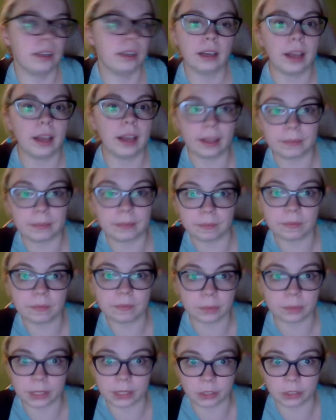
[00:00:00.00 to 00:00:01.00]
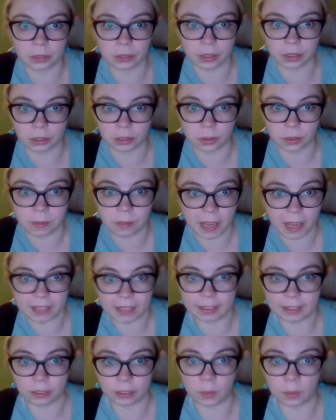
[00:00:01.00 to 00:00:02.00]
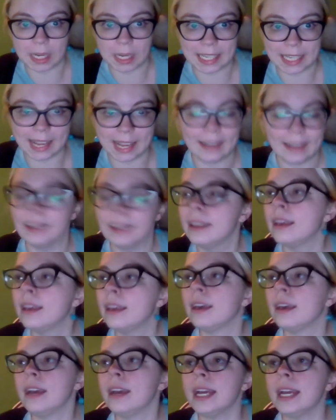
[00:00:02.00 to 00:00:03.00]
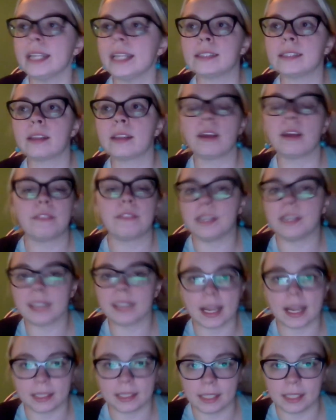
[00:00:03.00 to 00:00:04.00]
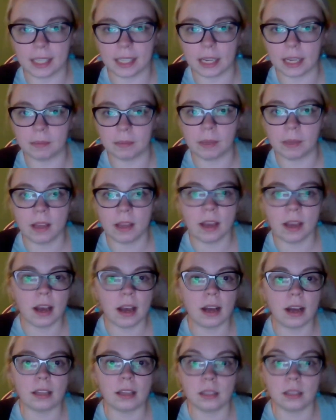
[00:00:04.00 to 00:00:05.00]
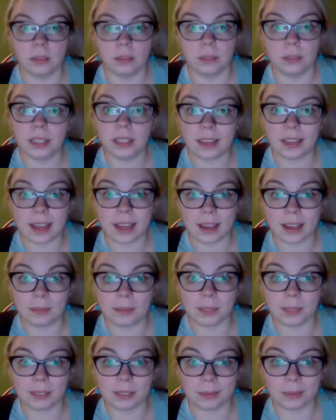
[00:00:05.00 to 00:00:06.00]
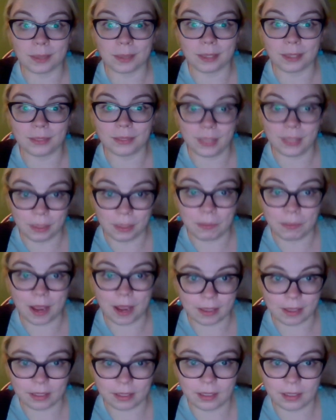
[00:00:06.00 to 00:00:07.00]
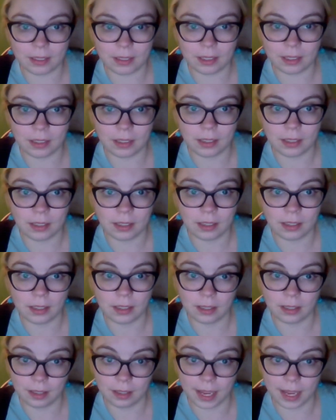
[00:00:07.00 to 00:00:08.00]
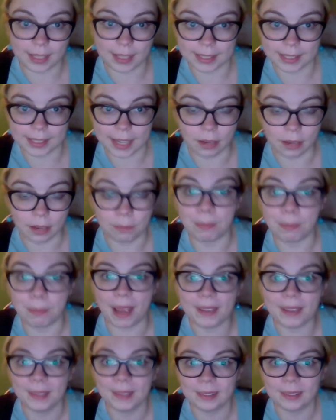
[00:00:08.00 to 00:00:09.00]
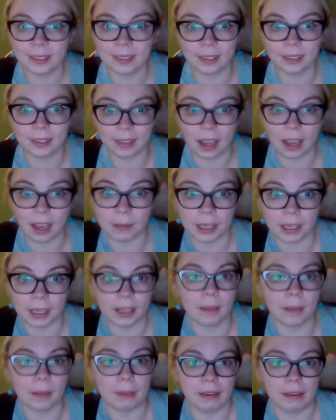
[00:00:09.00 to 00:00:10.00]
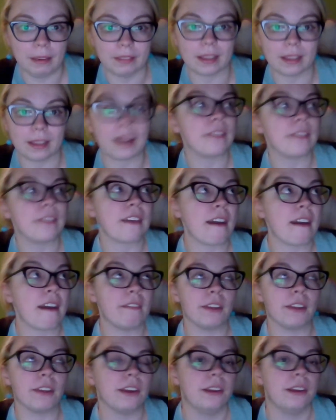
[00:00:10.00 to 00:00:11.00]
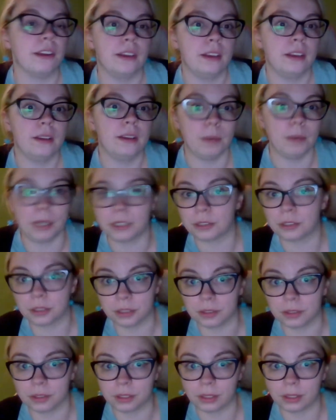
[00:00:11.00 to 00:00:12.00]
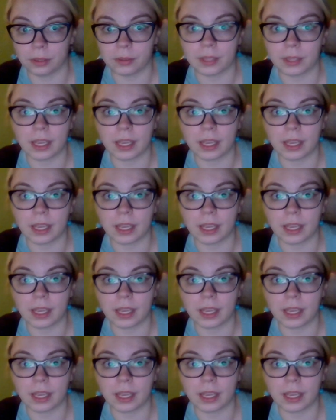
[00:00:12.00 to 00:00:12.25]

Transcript: I was introduced to it back in like 2010. It's a fantastic game. Looney Labs is one of the best, hands down, best gaming companies that I've ever been introduced to.